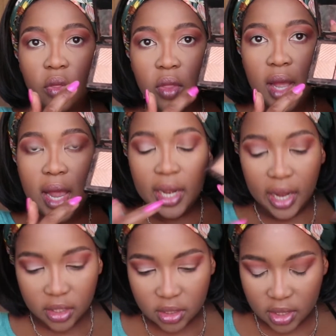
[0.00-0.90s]

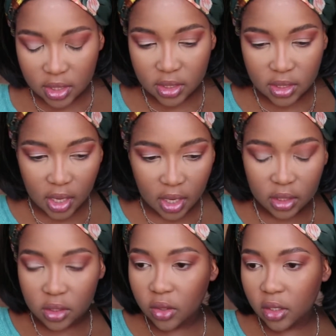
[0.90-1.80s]
highlighter
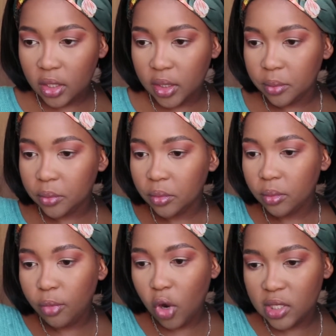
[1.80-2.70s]
inside the
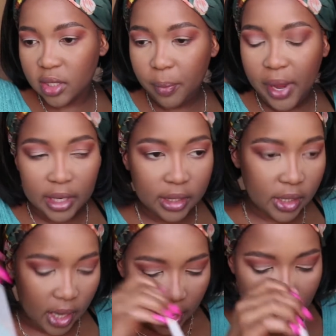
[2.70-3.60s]
bronzer
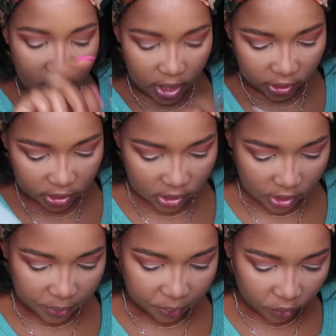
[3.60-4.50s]
palette and
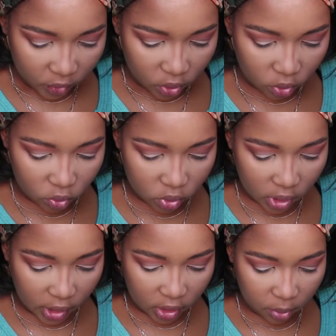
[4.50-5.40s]
use
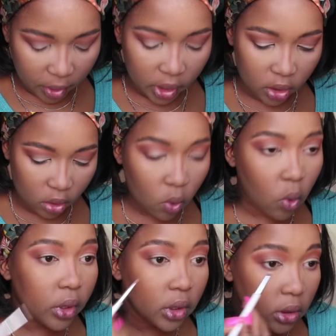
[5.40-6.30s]
that in my inner
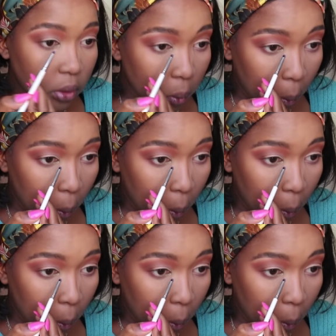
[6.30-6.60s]
corners.